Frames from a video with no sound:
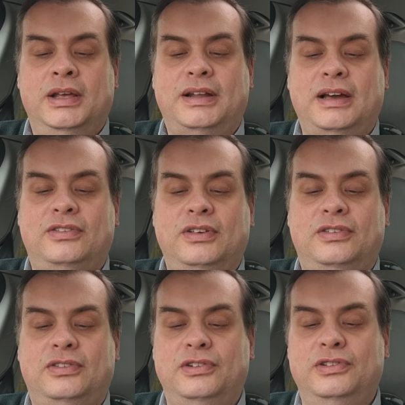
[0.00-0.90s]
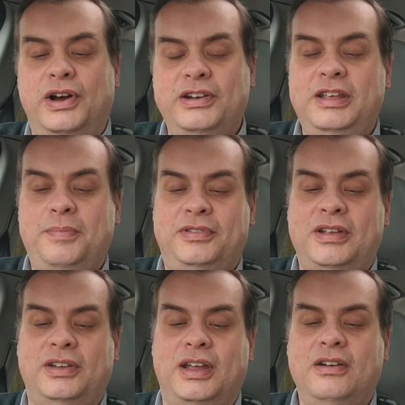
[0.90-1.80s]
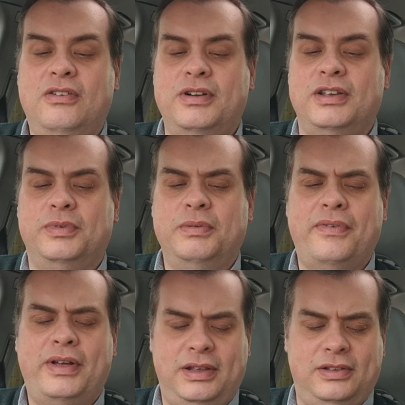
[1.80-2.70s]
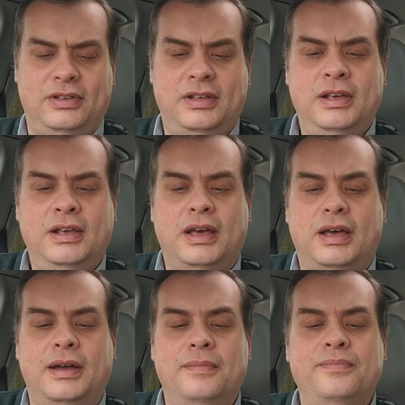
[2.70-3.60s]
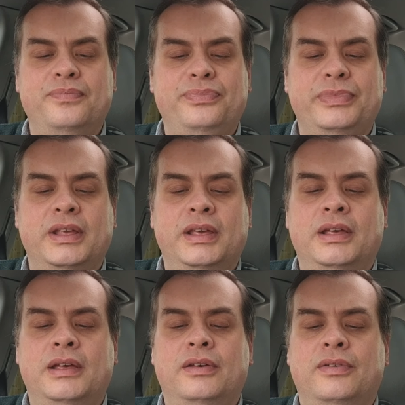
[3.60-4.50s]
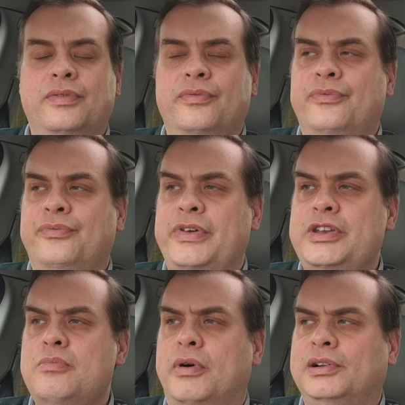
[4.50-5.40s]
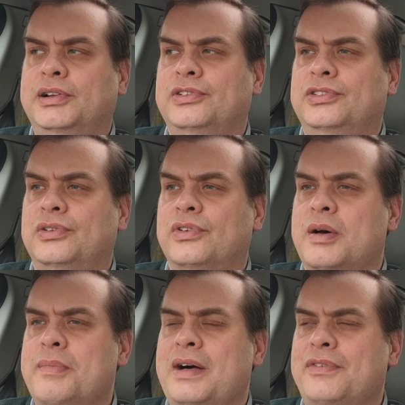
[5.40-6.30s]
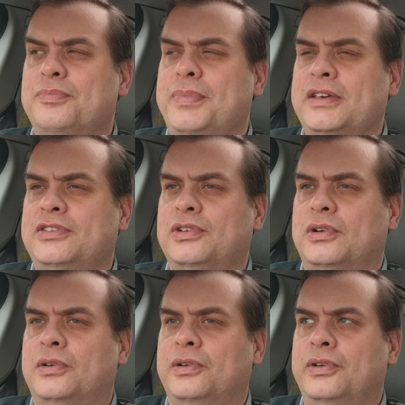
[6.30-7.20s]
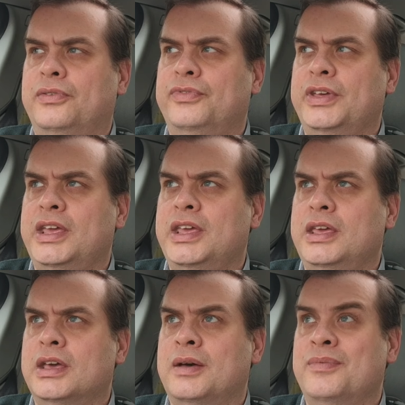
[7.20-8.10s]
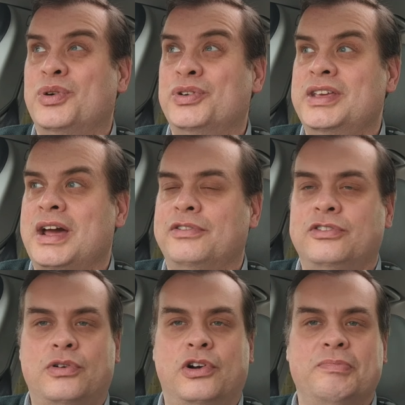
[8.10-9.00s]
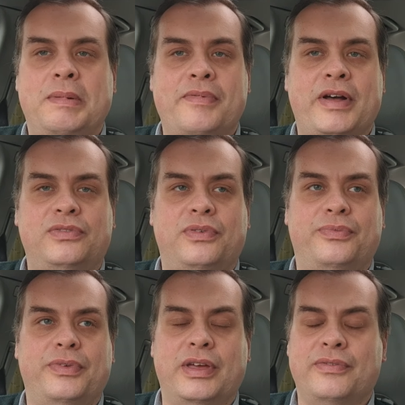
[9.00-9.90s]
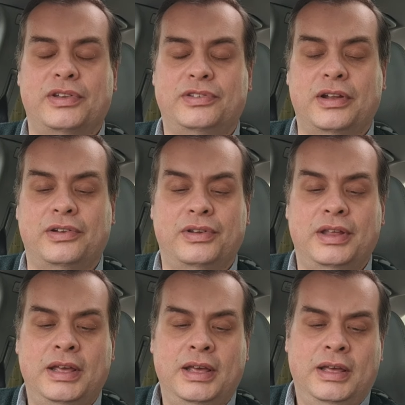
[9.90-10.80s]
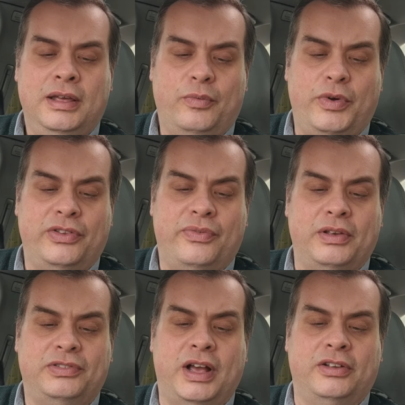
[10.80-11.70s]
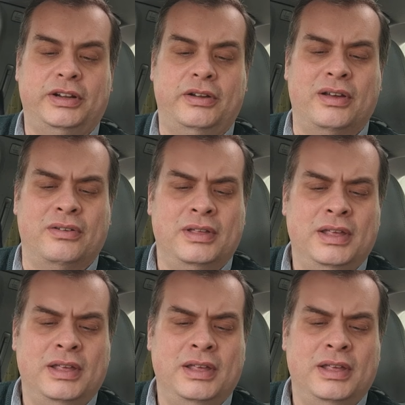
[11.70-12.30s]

Lexus, 90% increase. I wonder why that is. The new model has sort of come out that's based on the Toyota Yaris Cross. Maybe that's the thing that's done wonders for sales. I don't know.